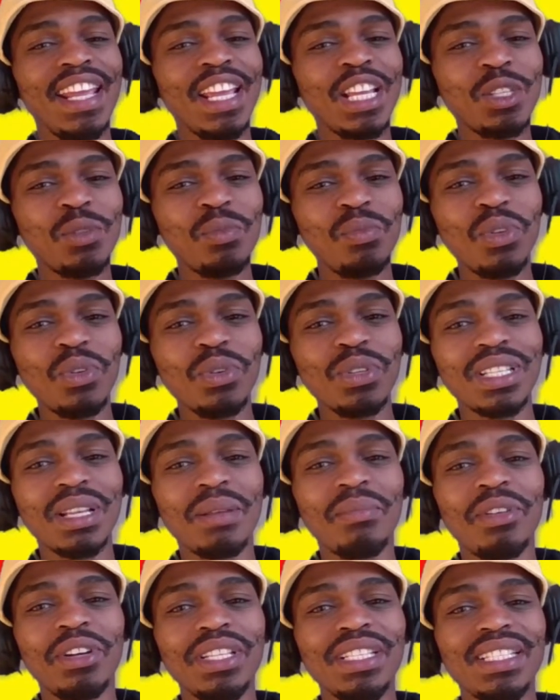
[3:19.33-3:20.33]
explore
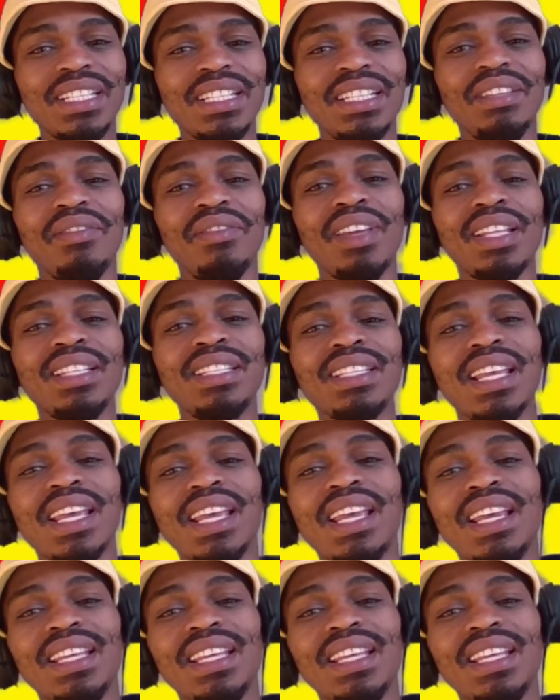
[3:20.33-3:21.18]
some recent events